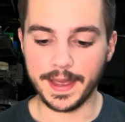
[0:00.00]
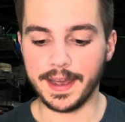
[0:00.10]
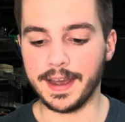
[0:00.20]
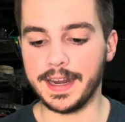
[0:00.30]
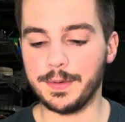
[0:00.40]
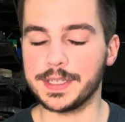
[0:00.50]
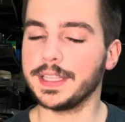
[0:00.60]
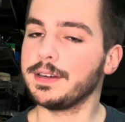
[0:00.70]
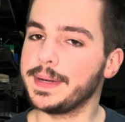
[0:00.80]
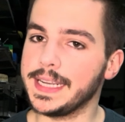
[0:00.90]
and it was a
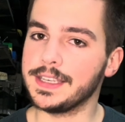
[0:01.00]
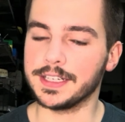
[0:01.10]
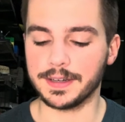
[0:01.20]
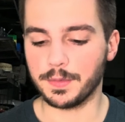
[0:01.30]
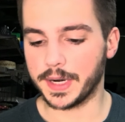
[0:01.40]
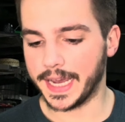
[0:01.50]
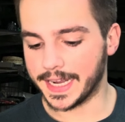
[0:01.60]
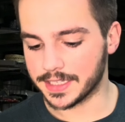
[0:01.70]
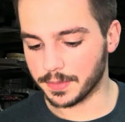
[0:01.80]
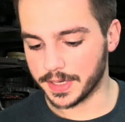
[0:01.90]
little bit easier when I
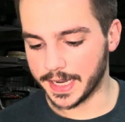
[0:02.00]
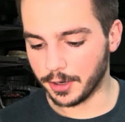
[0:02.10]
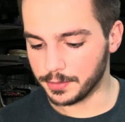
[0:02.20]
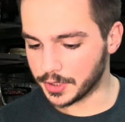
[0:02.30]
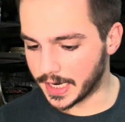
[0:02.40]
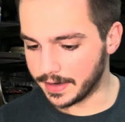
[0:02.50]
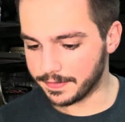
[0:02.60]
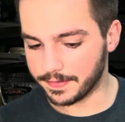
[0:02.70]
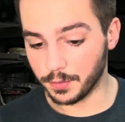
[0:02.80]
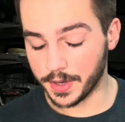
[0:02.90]
had someone to help
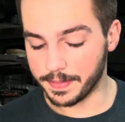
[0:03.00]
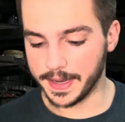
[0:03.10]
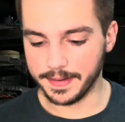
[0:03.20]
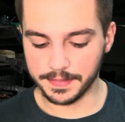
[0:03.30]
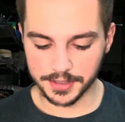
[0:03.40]
drive with me.